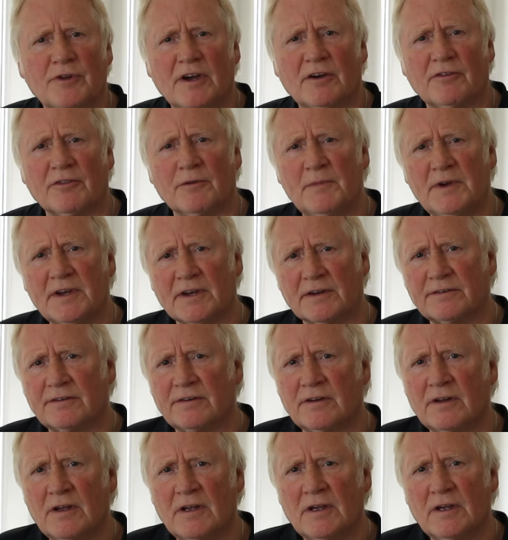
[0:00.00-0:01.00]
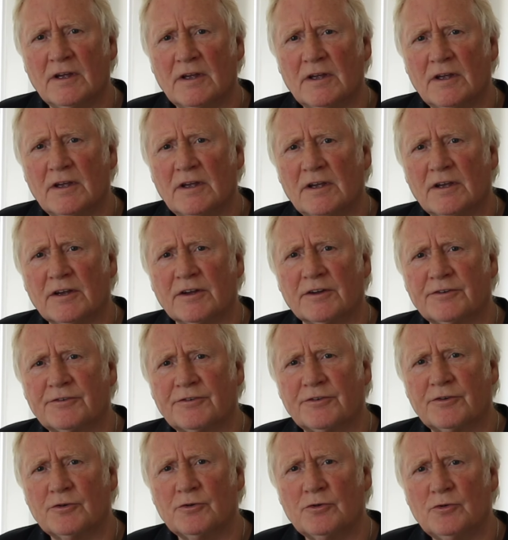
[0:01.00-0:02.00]
out the mix, is
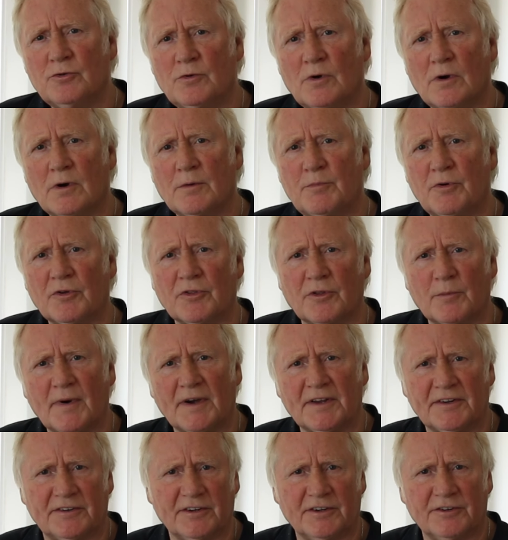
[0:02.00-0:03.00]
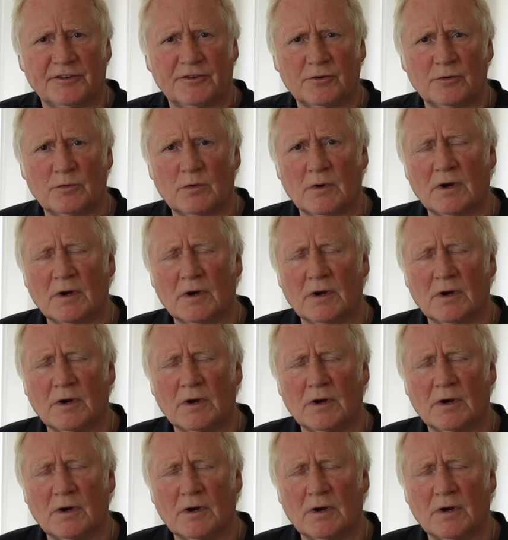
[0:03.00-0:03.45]
to put the baits into